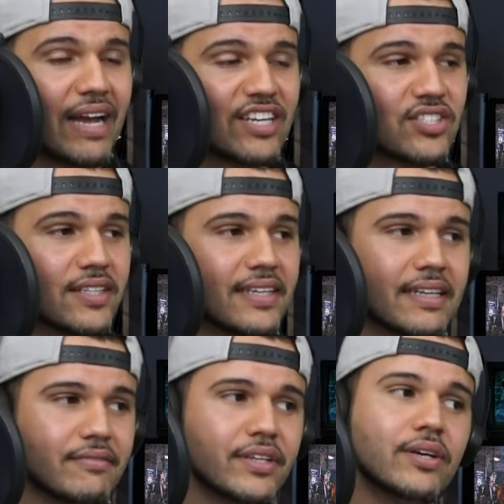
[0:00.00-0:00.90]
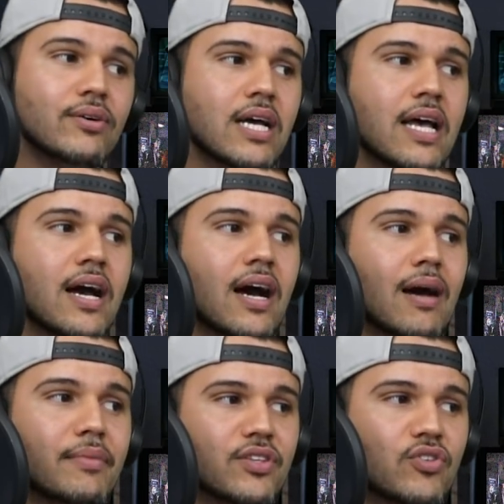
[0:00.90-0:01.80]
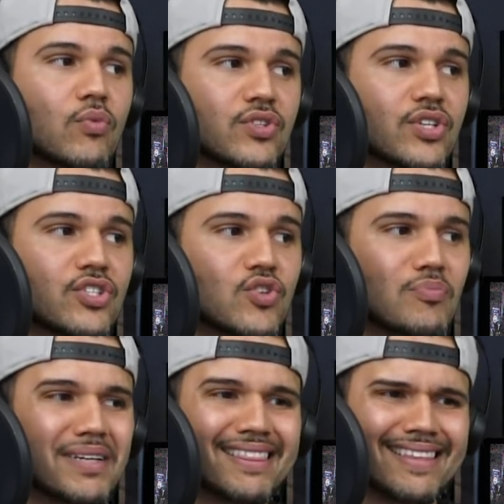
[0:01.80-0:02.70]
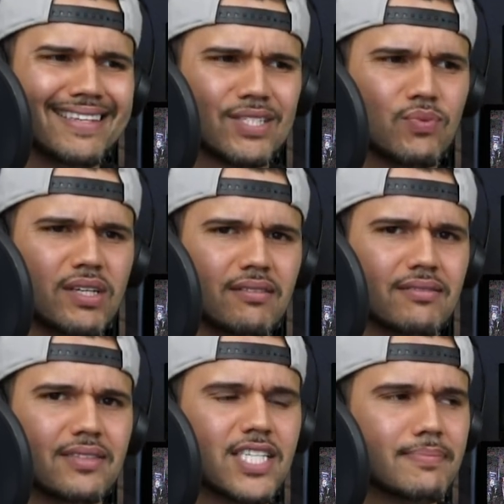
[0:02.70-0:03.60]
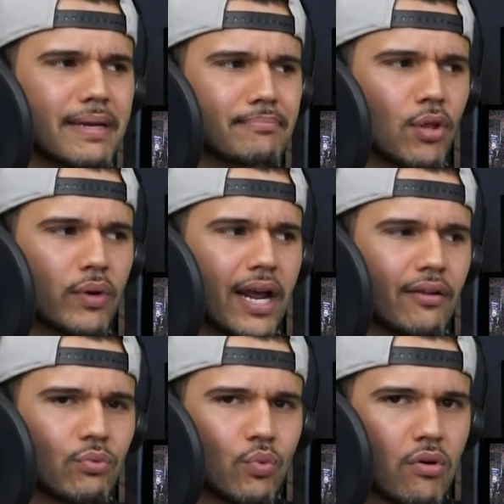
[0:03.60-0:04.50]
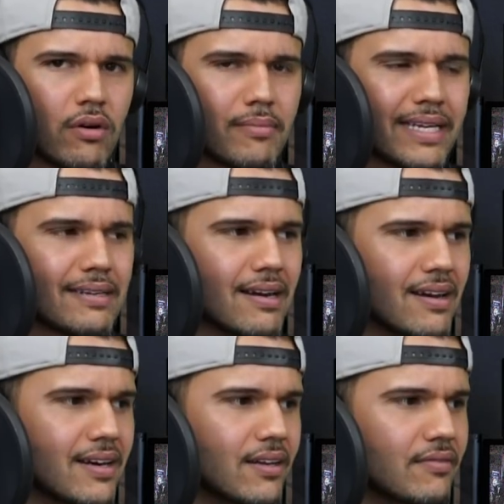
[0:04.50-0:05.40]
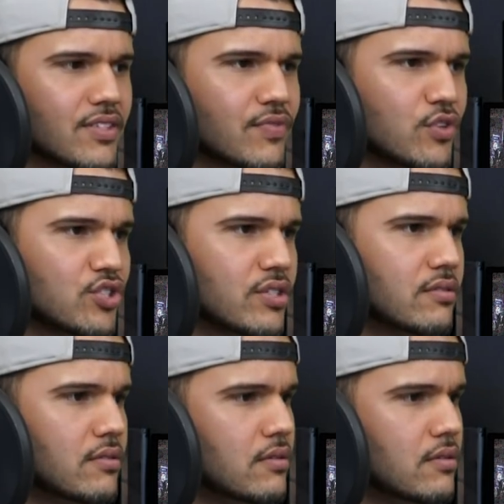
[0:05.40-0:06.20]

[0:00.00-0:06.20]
I actually liked that video. And the song was good too. But this one, this might blow it out of the water. My God, I love this version.